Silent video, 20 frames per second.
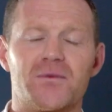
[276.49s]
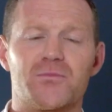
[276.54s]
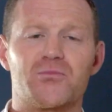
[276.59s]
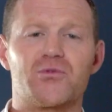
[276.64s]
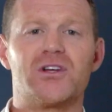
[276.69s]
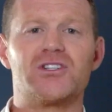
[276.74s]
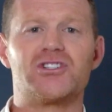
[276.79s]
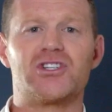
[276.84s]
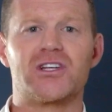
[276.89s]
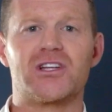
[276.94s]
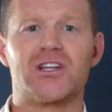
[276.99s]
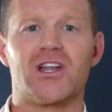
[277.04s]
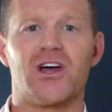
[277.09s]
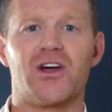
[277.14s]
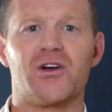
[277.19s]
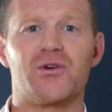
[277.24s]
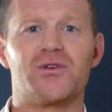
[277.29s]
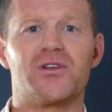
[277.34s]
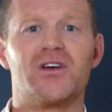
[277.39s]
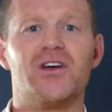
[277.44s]
the bridging
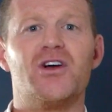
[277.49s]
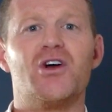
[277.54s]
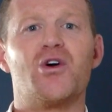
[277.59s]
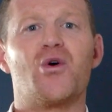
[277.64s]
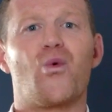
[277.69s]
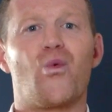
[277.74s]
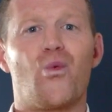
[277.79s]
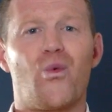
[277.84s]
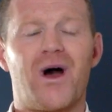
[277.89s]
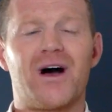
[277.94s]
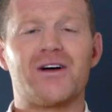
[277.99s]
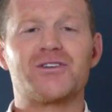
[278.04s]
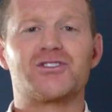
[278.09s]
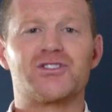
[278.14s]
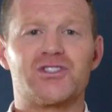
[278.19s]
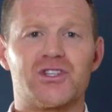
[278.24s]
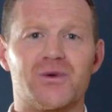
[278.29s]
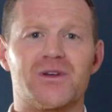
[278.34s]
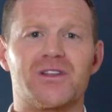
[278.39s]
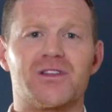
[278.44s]
loan
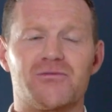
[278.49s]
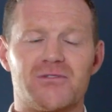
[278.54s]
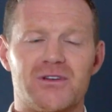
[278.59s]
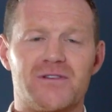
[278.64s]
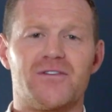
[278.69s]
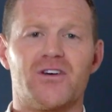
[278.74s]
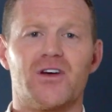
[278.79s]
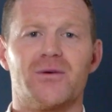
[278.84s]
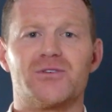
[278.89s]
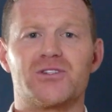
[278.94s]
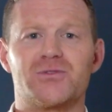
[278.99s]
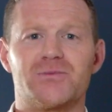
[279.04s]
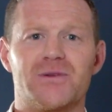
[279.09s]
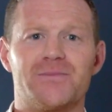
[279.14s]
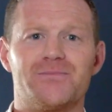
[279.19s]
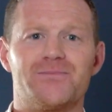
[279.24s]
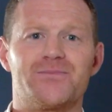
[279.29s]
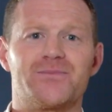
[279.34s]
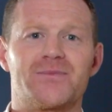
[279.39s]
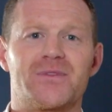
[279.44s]
whilst doing the refurbishment.